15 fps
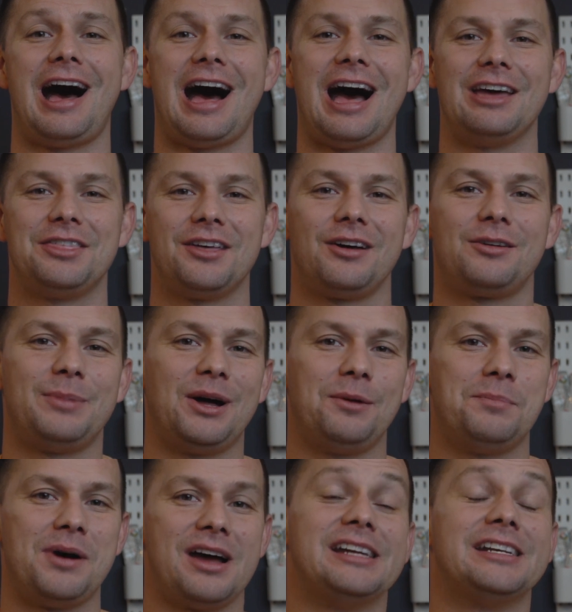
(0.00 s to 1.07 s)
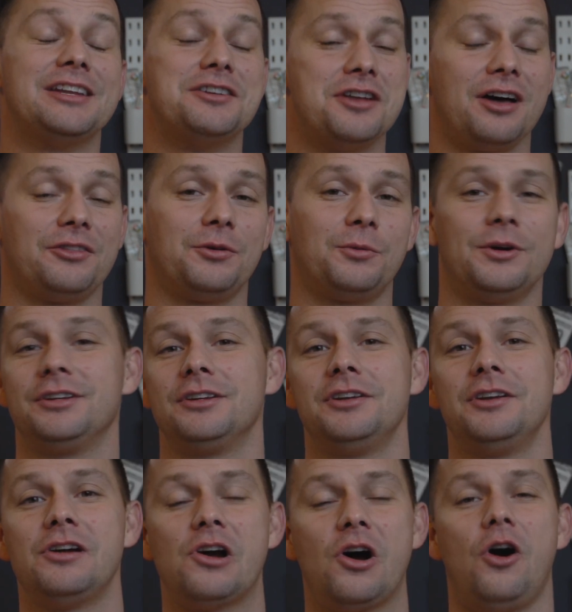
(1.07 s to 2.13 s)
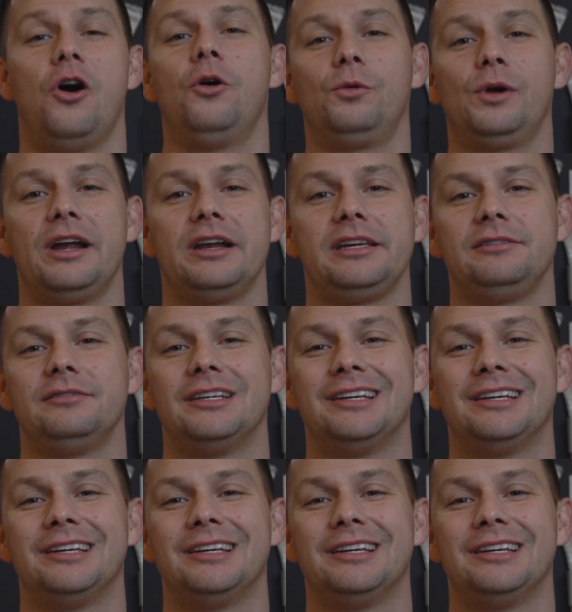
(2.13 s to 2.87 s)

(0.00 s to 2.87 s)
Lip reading: I thought about buying another one already.